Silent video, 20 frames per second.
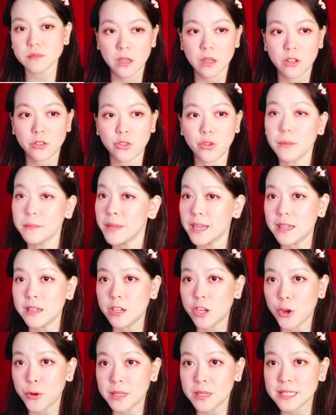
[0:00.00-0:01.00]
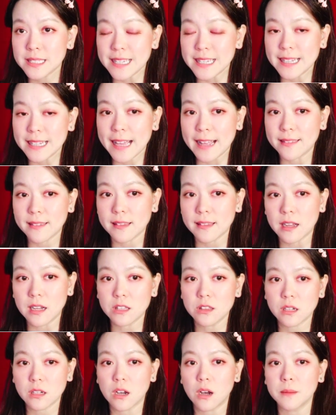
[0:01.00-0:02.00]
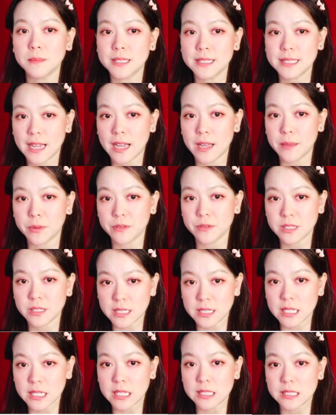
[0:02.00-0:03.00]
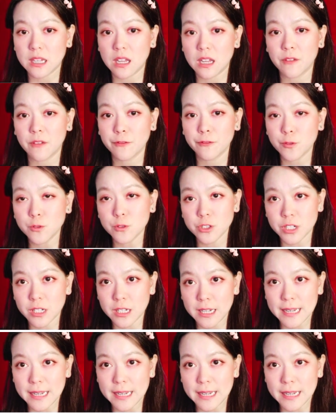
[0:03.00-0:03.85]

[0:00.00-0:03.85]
Non-melanoma skin cancer, the common type of skin cancer, unfortunately